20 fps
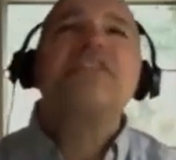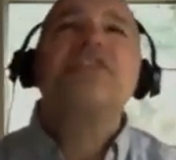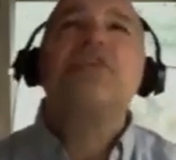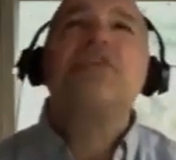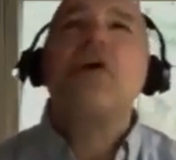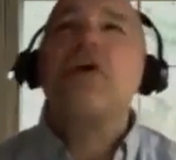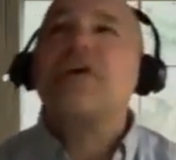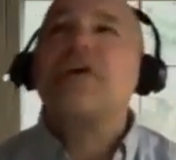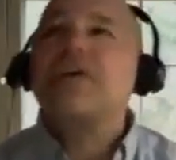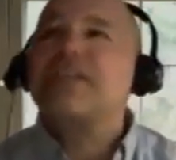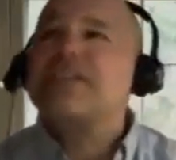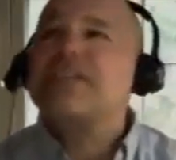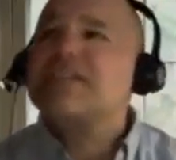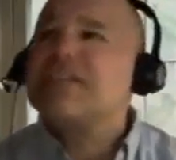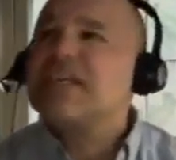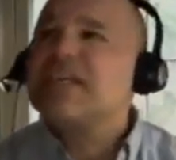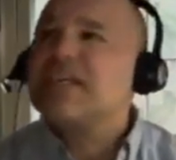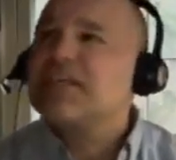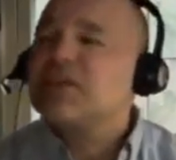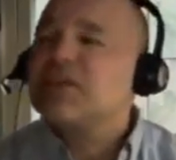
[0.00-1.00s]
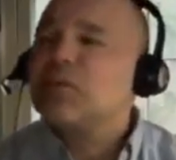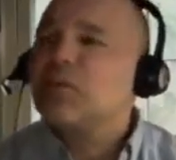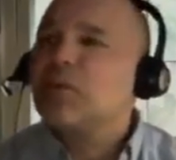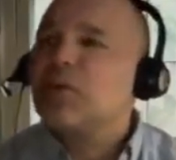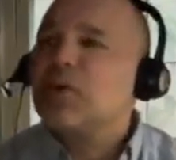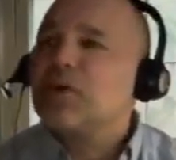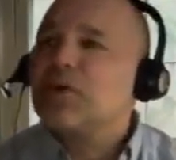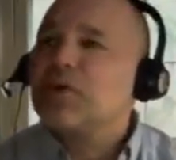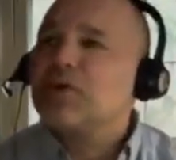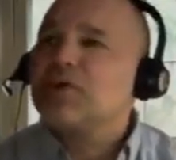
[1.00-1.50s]
darkest thing in the
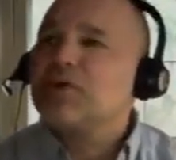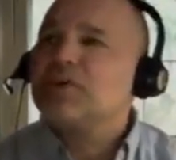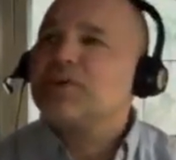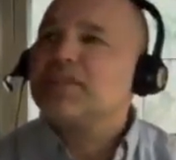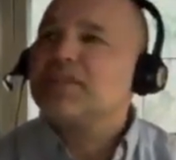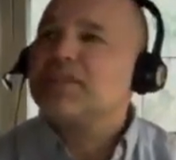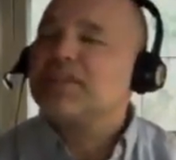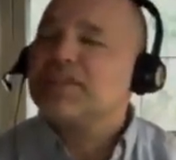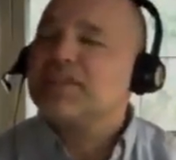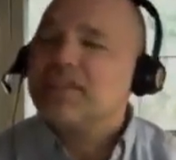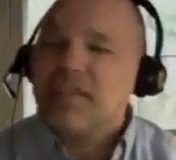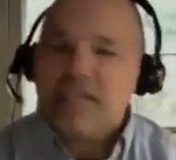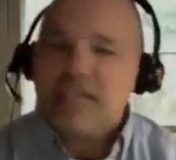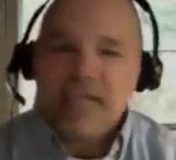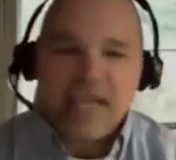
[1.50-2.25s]
world and